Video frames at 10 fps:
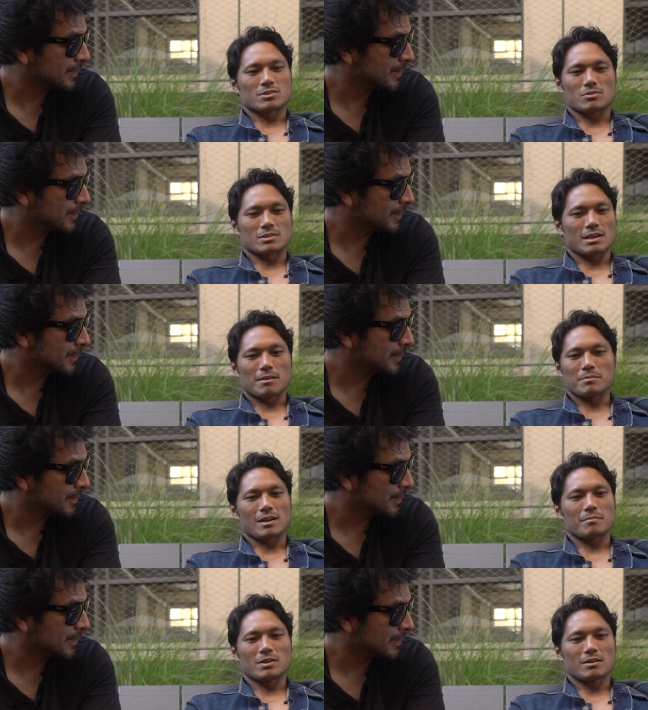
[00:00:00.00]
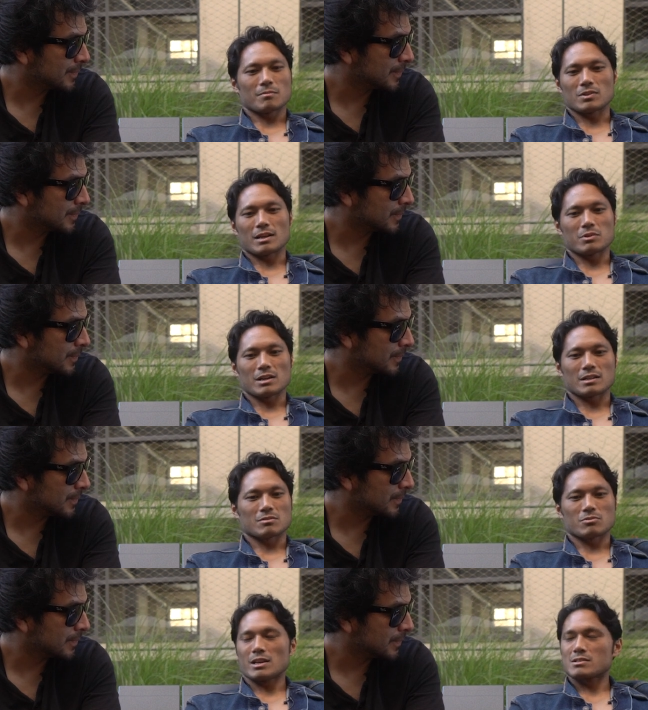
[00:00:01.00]
Speaker 1: short time that I'm here, I'm glad we got
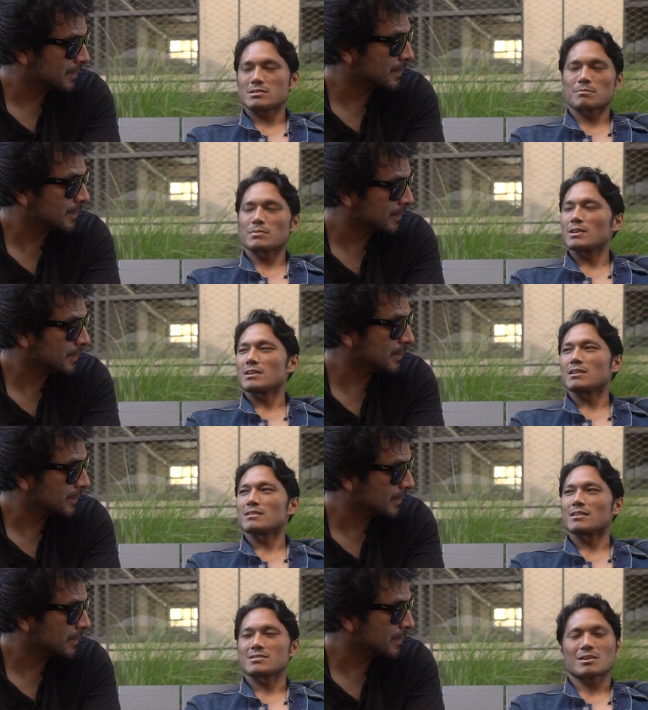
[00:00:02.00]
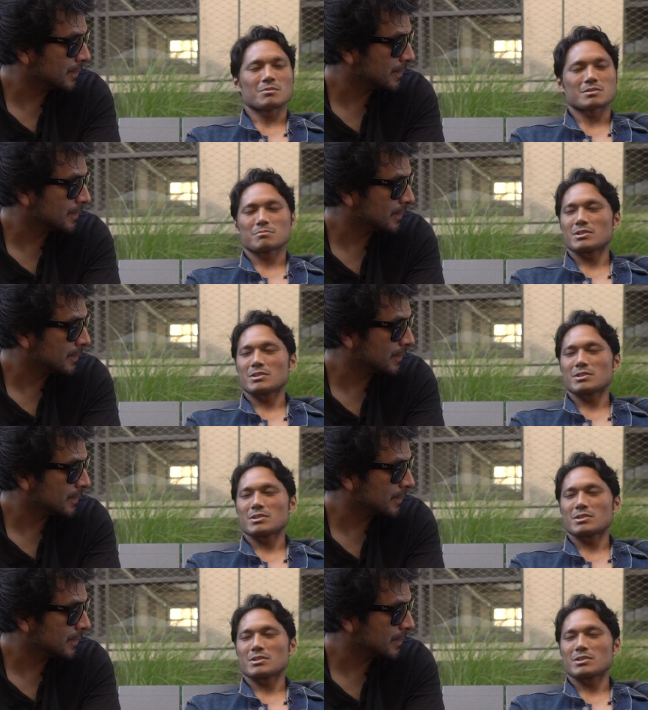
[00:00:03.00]
to create something, and it's always a